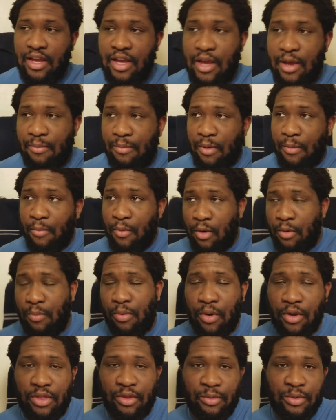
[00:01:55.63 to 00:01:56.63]
But more
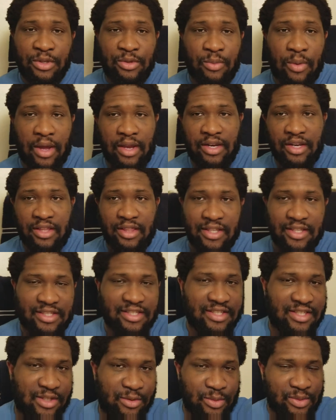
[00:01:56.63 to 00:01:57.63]
important, the reason why I did this
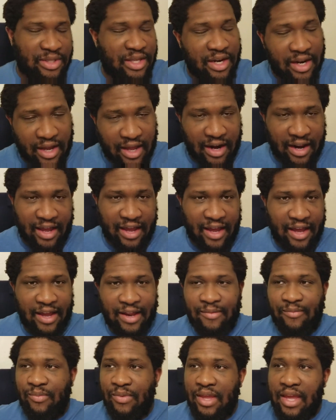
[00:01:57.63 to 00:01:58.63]
is he was getting out of
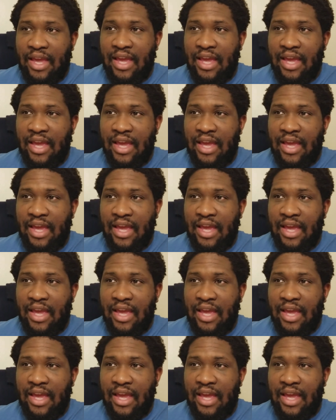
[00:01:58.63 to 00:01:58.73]
hand.